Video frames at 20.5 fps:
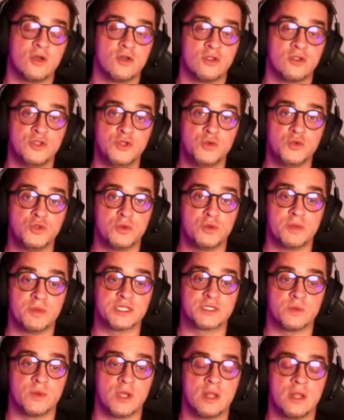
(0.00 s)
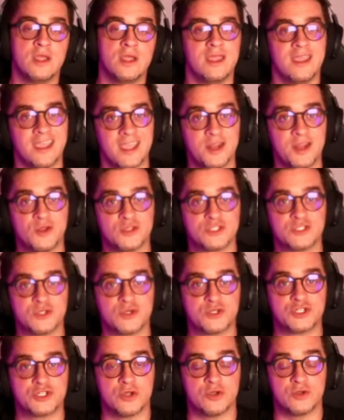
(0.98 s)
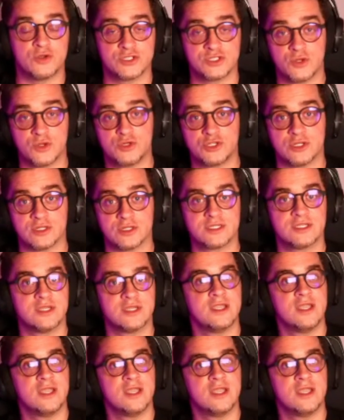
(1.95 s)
on YouTube as well, and on socials.